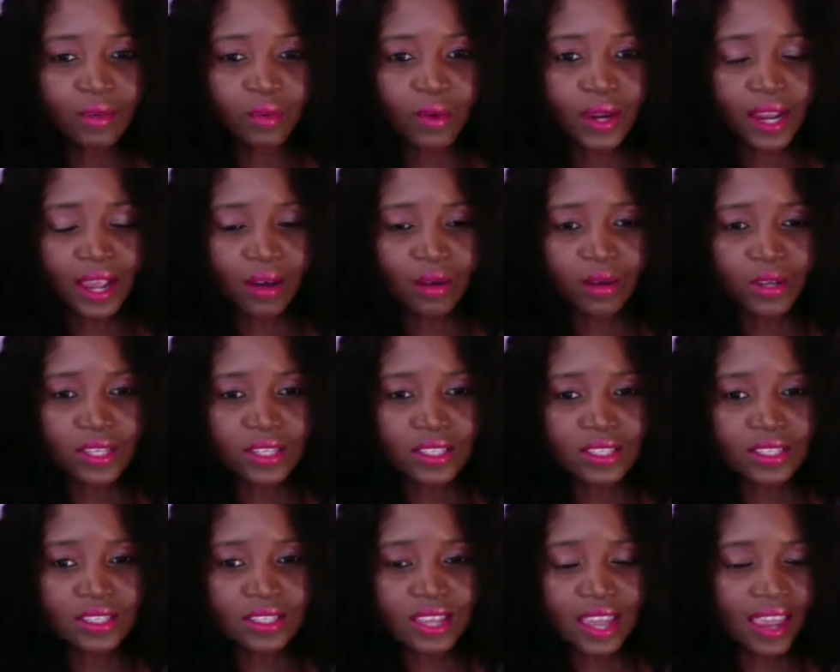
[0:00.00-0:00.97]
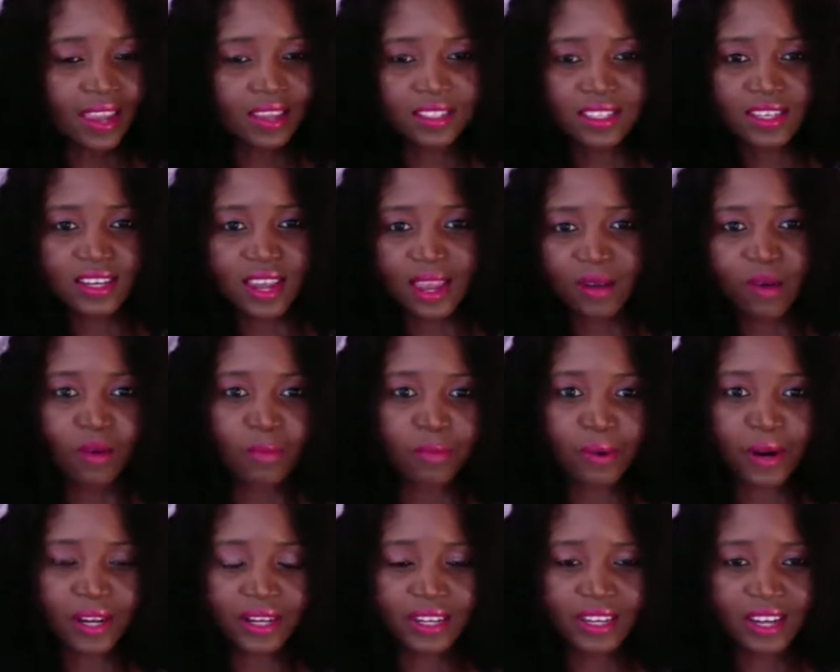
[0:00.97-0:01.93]
when I was 18, I got
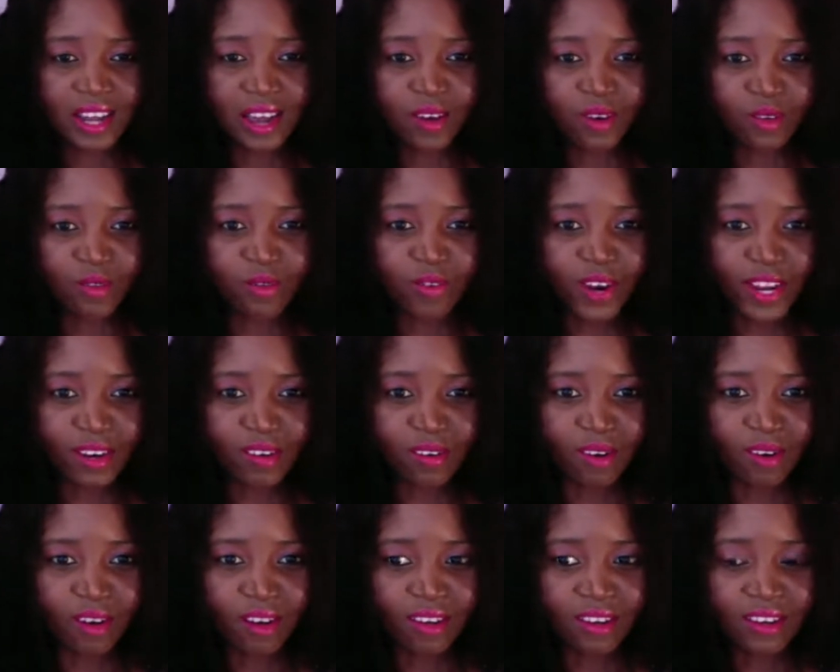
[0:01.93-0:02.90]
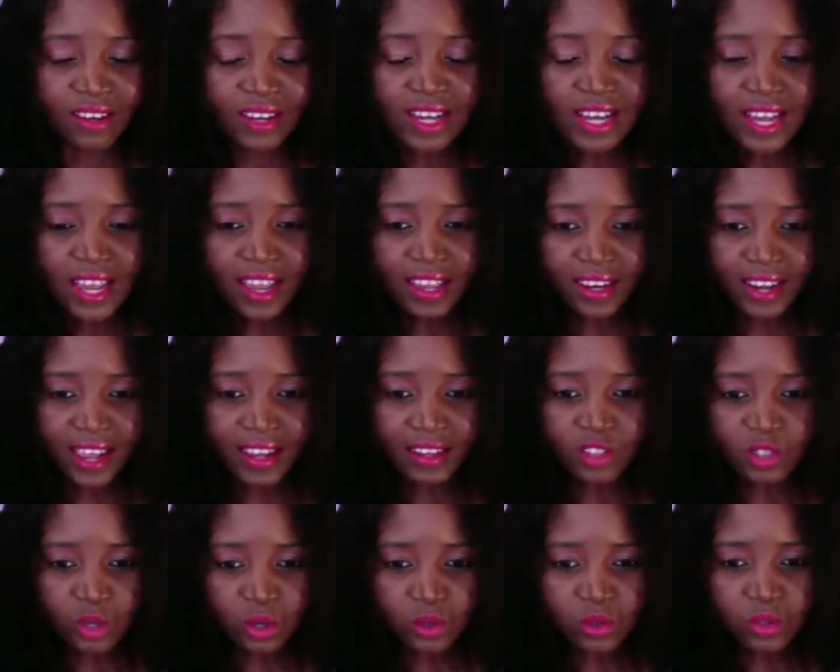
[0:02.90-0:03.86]
pregnant out of wedlock, and I
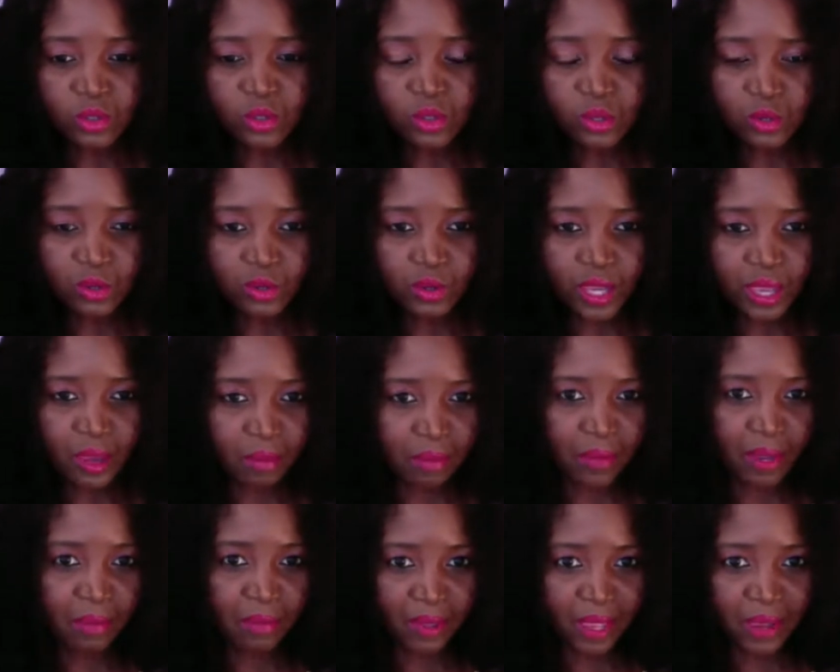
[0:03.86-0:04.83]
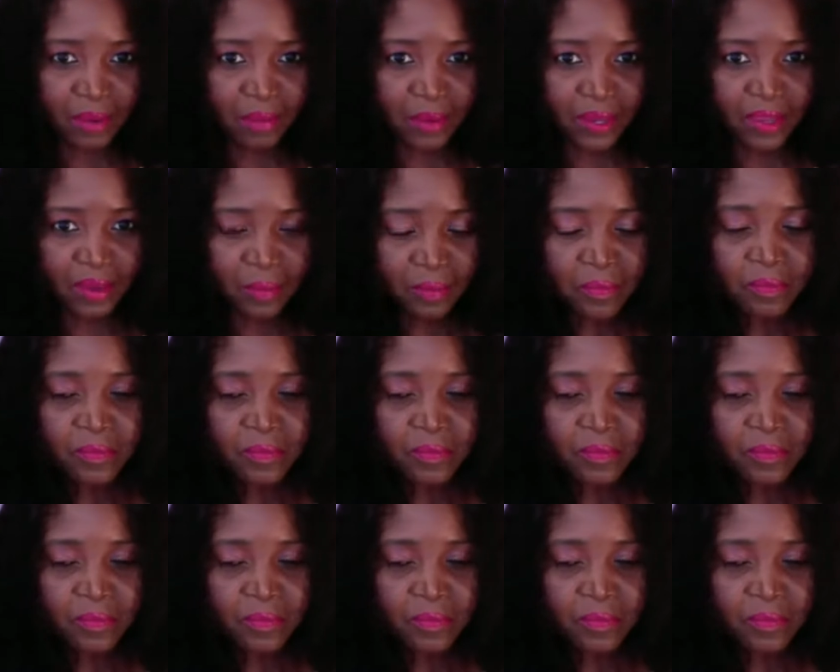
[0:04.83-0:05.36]
chose to put my baby.